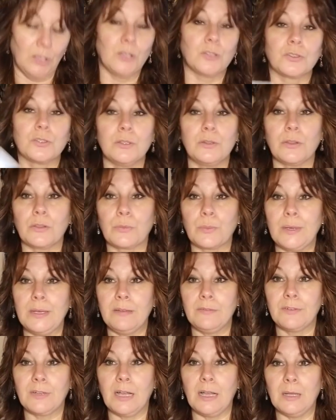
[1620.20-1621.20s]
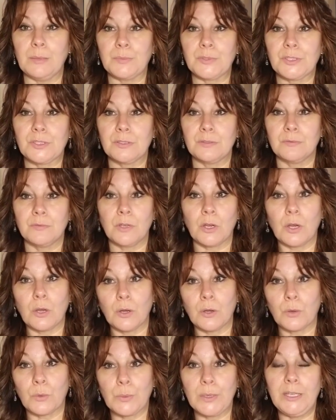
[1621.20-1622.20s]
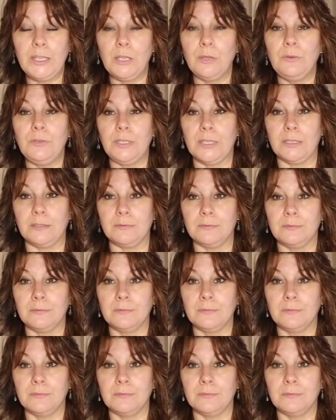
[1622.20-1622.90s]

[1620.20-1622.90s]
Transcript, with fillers: To the Three of Cups, reunion,